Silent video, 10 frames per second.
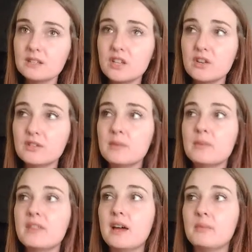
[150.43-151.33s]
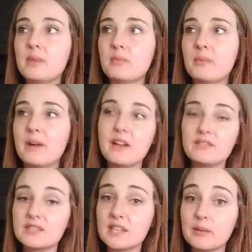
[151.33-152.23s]
So some of that people might
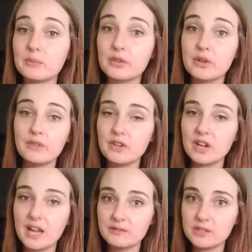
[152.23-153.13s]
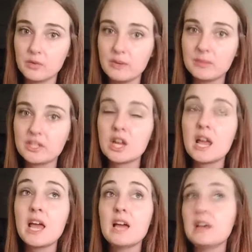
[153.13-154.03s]
have to skim through if you're kind of squeamish.
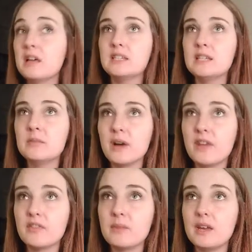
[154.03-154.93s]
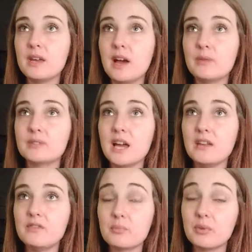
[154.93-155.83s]
Didn't bother me. I was
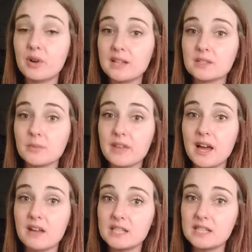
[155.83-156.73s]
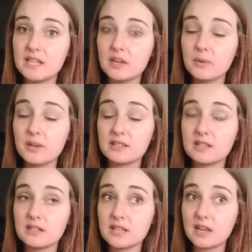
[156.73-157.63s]
kind of impressed with how detailed he
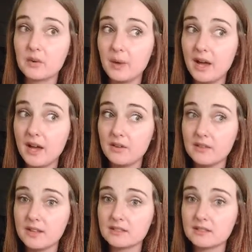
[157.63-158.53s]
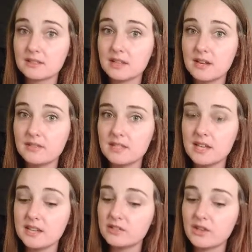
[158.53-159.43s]
was, and I was like, wow, that's kind of
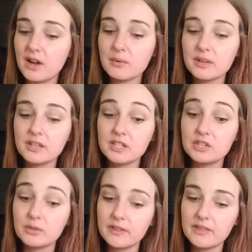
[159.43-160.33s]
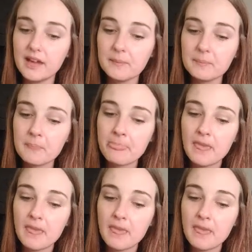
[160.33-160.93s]
insane. So I really enjoyed that.